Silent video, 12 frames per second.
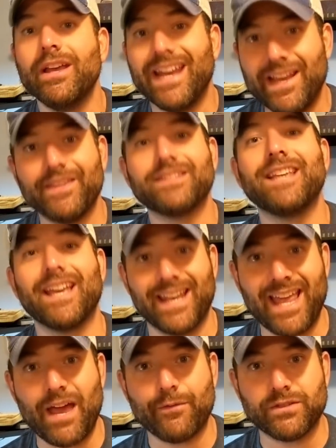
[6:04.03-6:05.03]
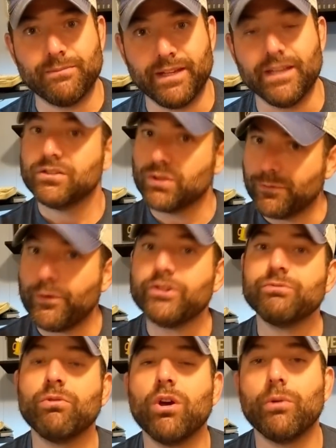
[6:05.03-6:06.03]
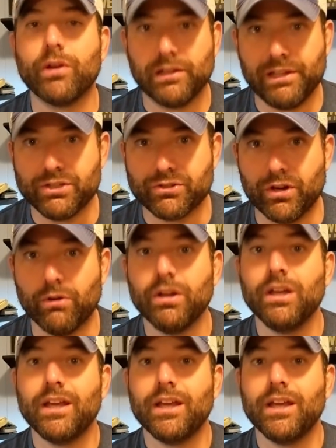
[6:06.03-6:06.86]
in the second half to me. So first we'll go with Calitro.